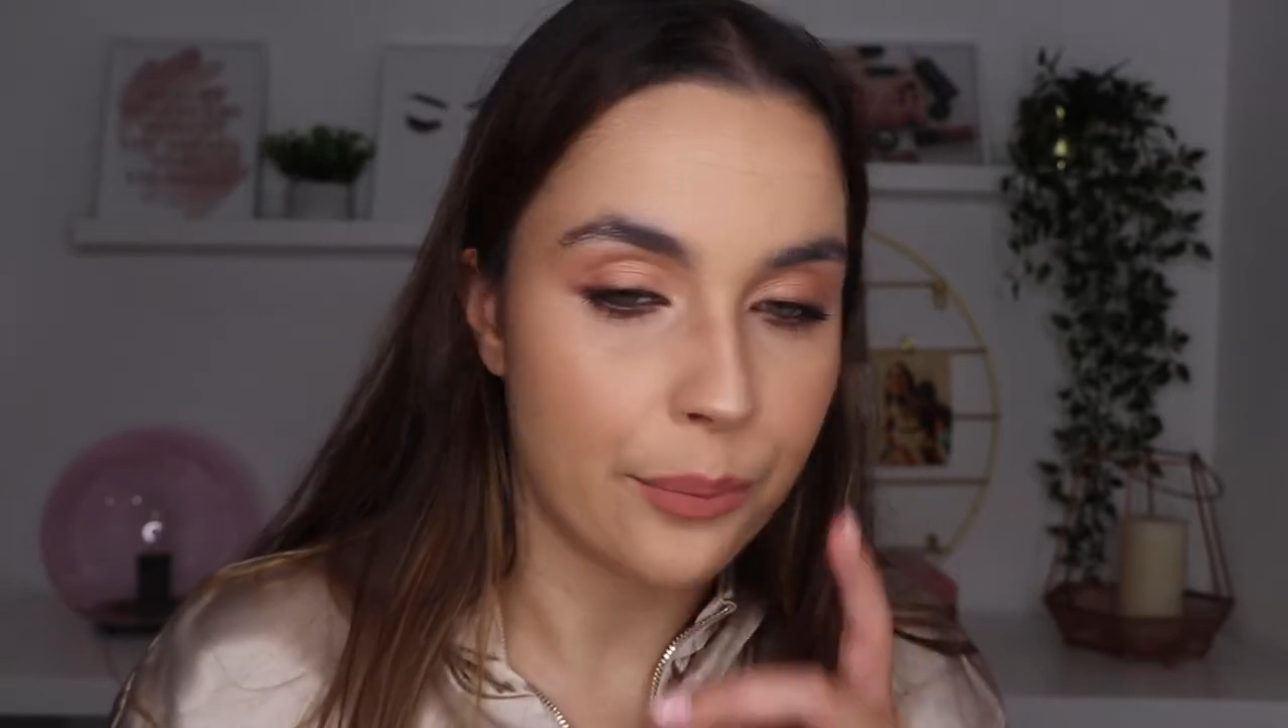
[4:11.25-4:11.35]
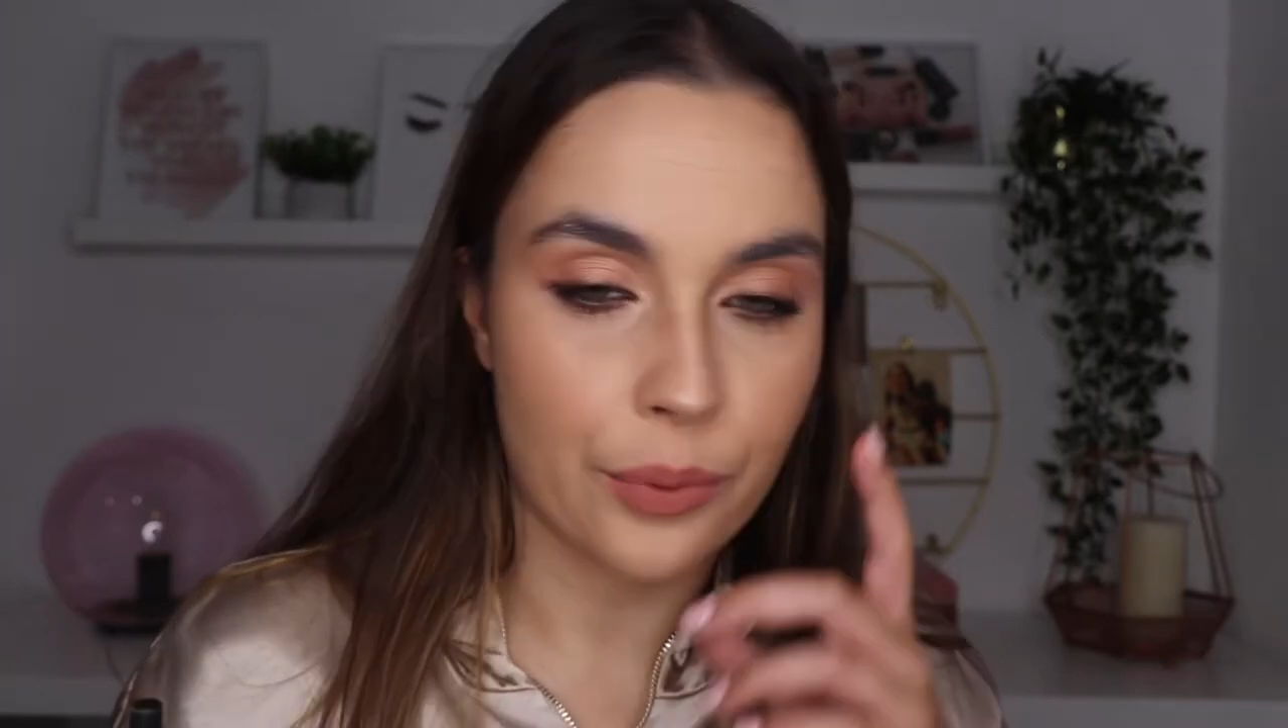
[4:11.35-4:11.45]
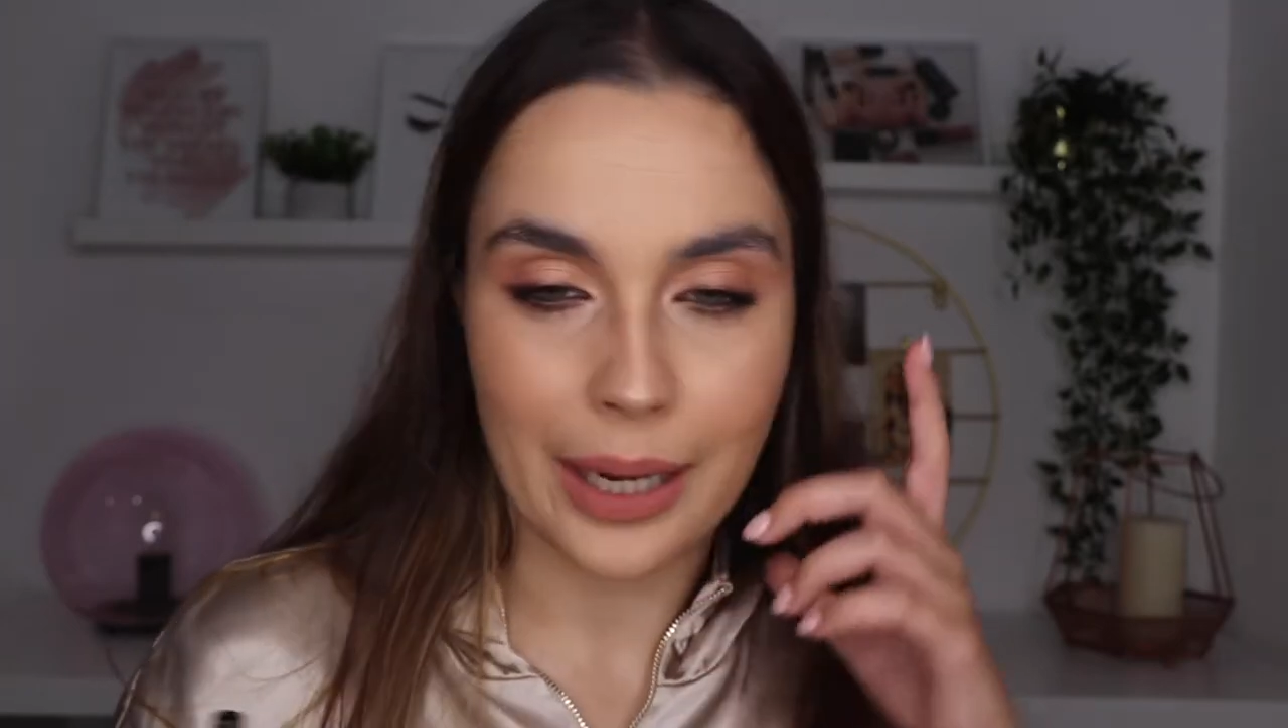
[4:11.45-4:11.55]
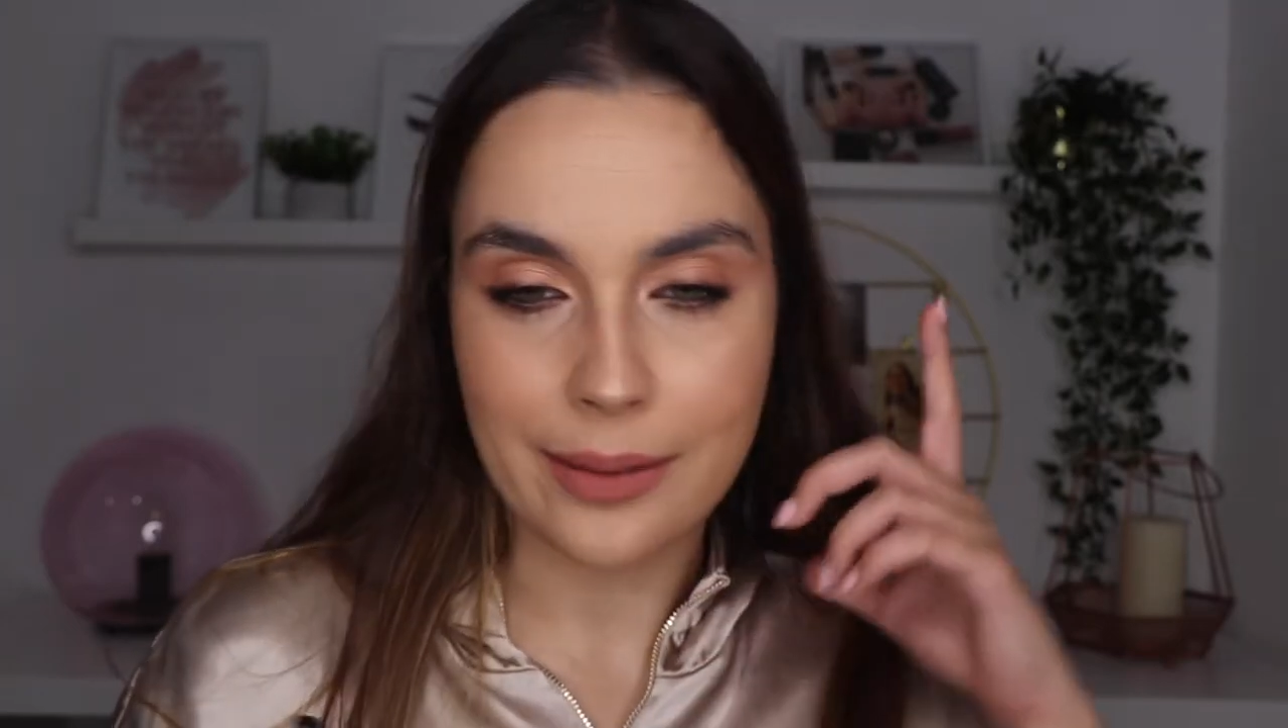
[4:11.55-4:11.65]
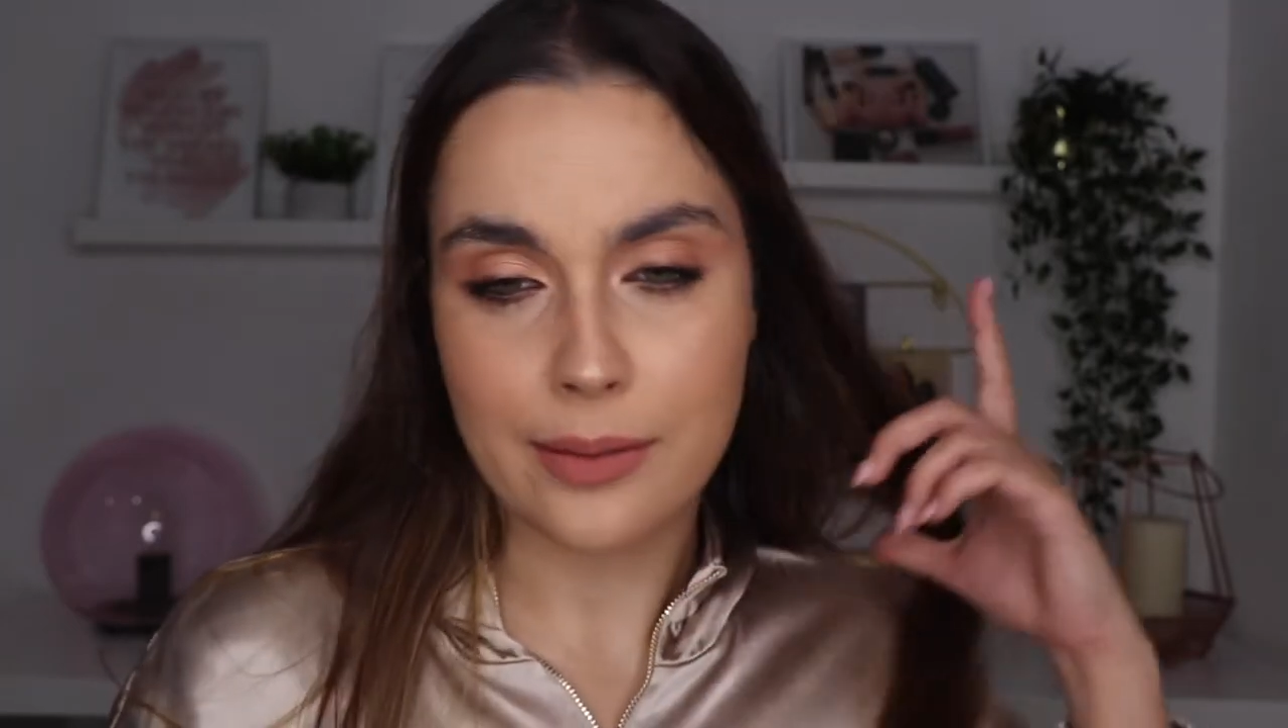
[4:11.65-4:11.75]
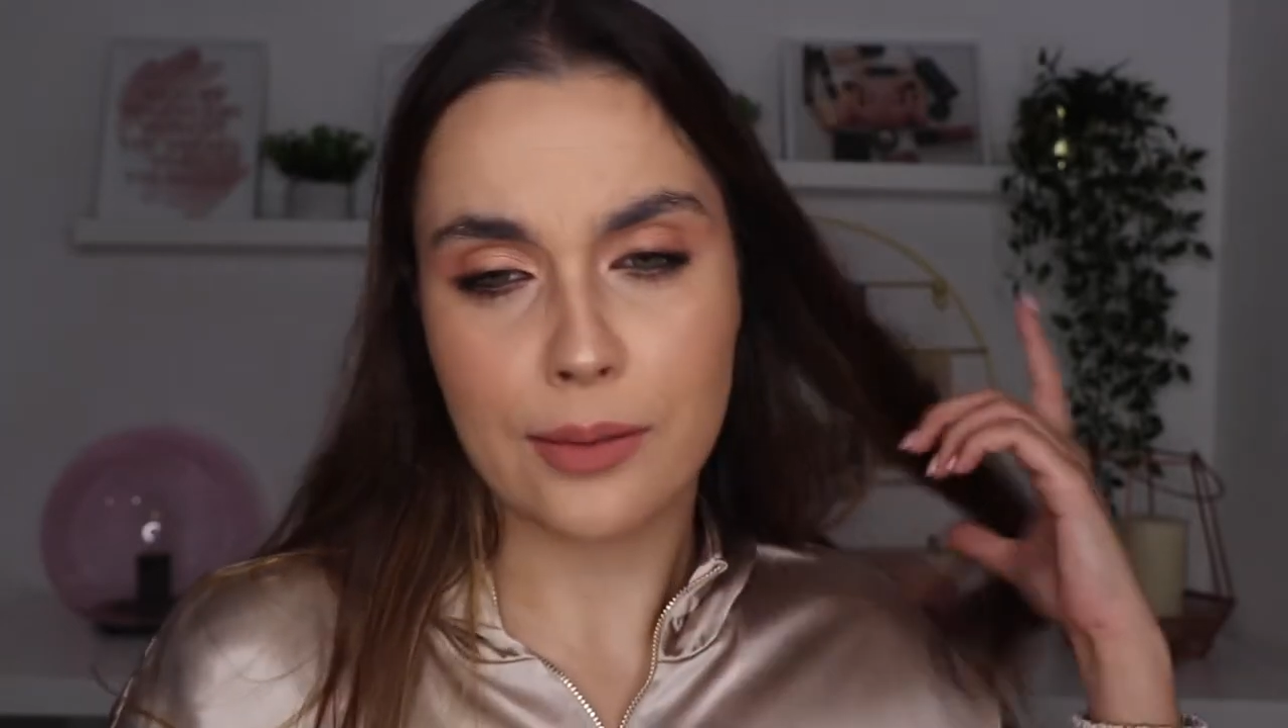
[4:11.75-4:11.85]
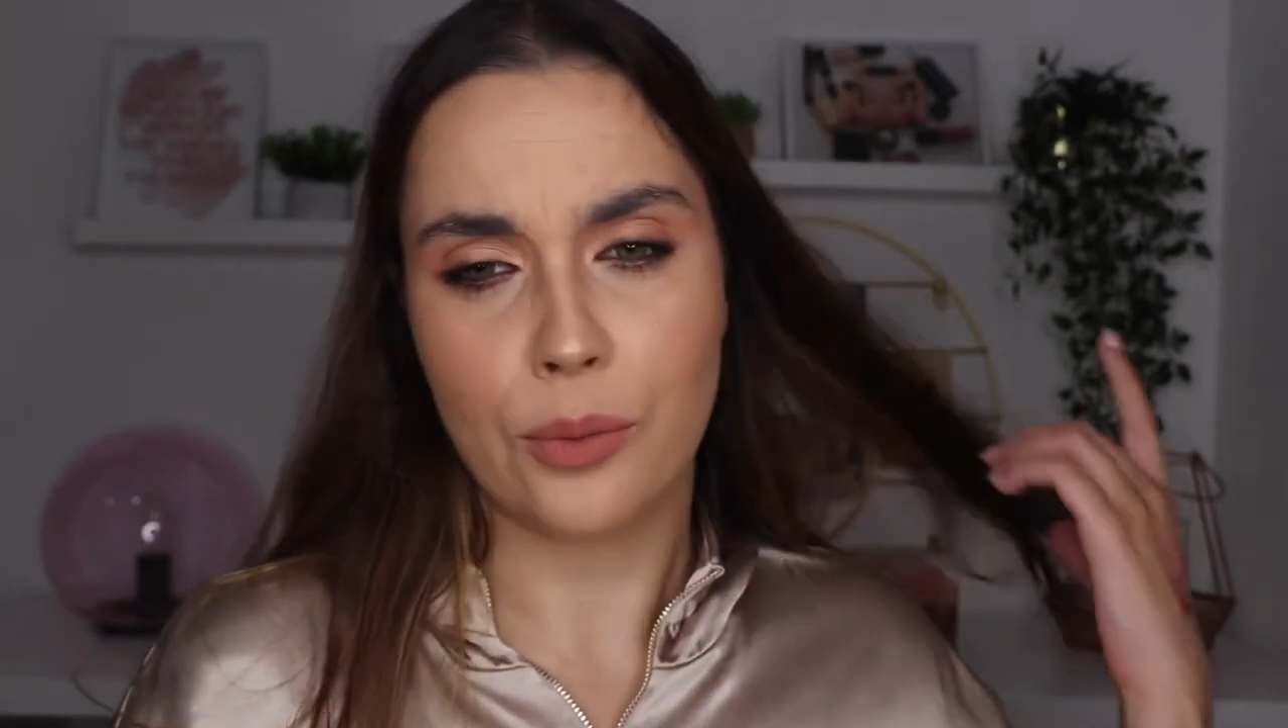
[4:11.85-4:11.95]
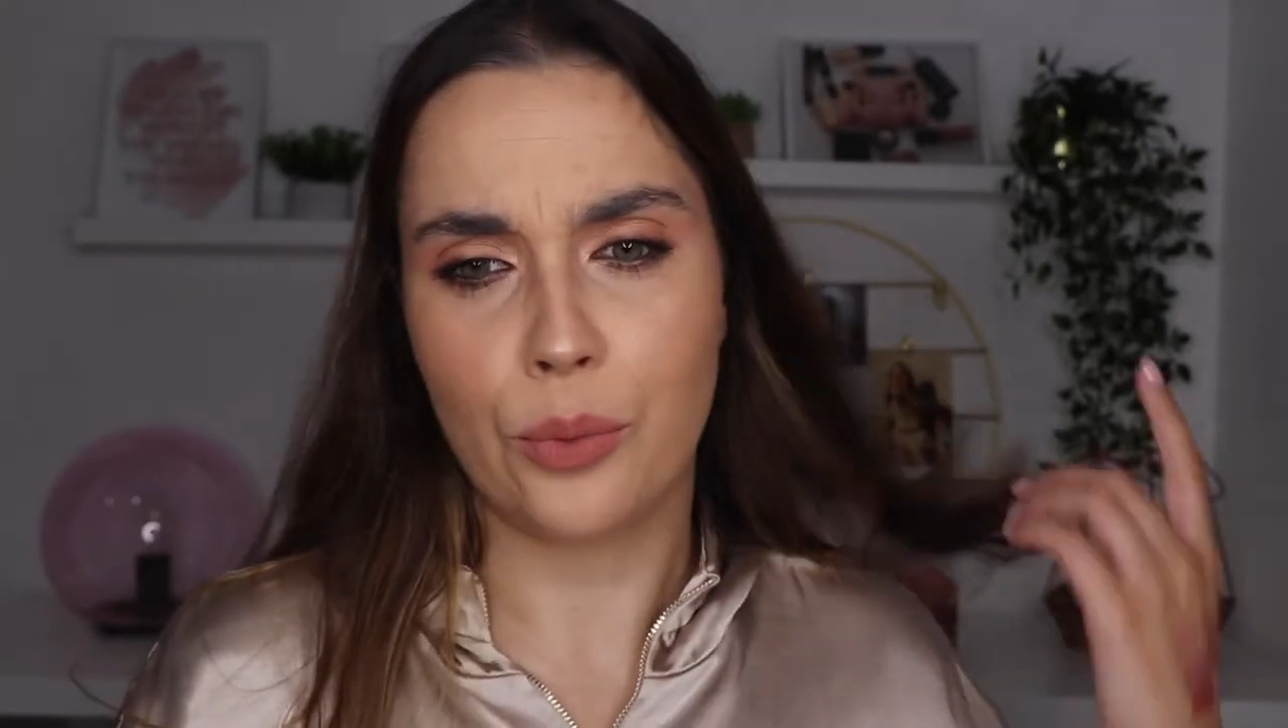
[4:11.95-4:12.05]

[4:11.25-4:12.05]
impressed